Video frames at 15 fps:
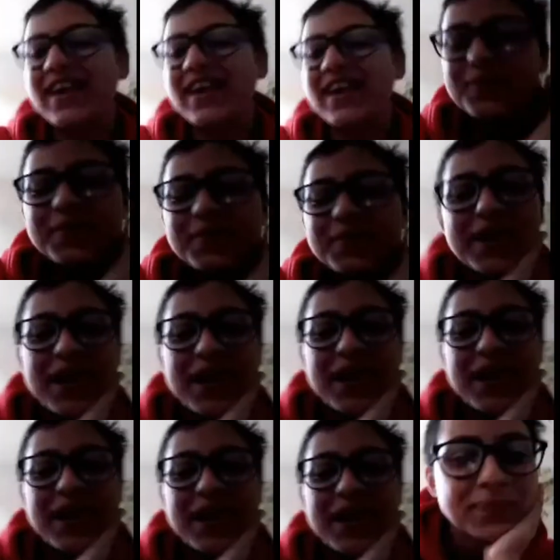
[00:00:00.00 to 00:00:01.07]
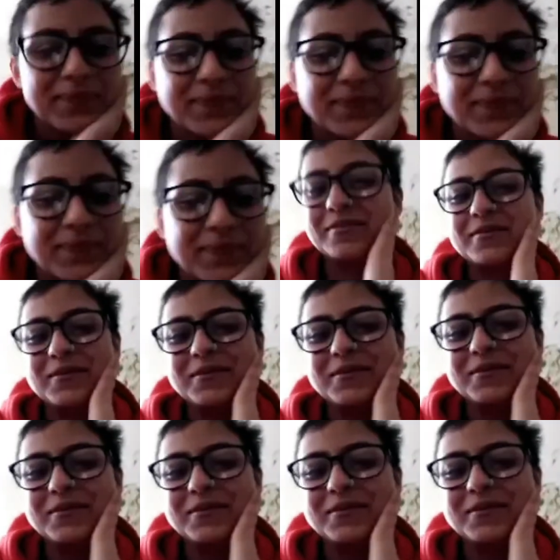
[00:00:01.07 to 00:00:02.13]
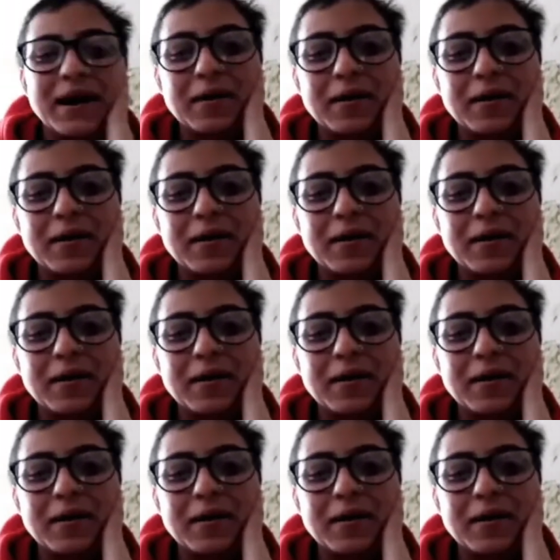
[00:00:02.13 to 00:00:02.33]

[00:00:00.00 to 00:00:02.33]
that was awesome. Um, and I,